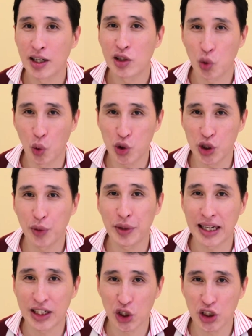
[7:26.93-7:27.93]
social
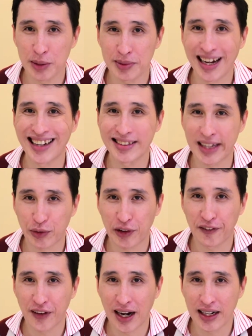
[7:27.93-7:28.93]
relationships are
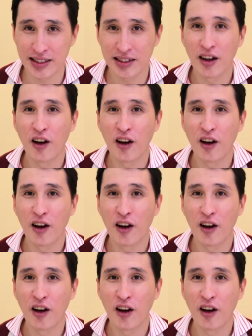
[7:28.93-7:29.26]
sacrificed